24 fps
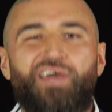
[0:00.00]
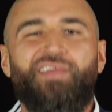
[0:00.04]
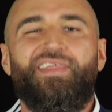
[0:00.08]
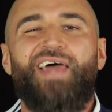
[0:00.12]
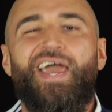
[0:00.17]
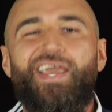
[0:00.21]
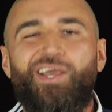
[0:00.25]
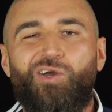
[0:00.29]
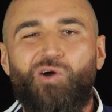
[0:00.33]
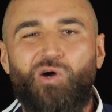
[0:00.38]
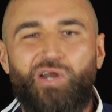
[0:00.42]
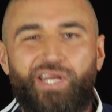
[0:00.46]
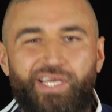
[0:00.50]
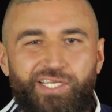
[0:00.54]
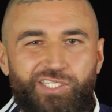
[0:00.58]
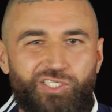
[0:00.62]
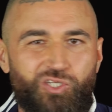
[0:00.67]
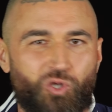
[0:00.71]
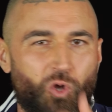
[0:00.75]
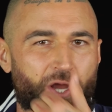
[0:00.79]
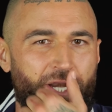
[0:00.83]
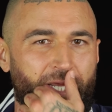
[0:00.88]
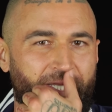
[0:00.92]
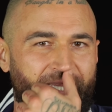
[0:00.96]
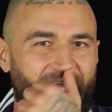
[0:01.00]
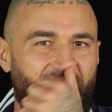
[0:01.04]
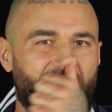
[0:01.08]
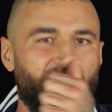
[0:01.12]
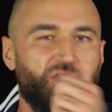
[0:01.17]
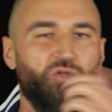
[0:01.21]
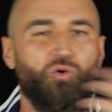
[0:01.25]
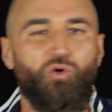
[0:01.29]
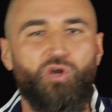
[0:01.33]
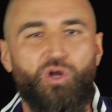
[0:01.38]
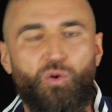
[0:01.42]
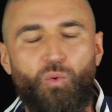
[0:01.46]
They got excited. They
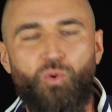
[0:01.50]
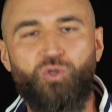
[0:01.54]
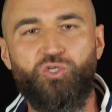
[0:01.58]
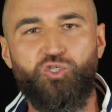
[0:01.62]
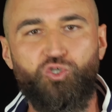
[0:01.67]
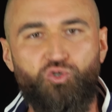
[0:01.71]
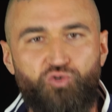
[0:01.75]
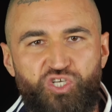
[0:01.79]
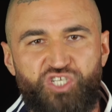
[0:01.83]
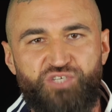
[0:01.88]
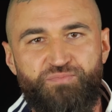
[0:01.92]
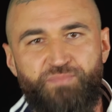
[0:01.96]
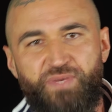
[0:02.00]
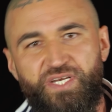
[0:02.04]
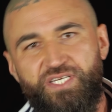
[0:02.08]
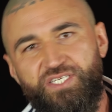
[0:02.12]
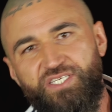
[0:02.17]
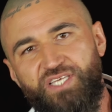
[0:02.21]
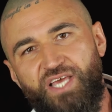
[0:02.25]
thought it was Christmas.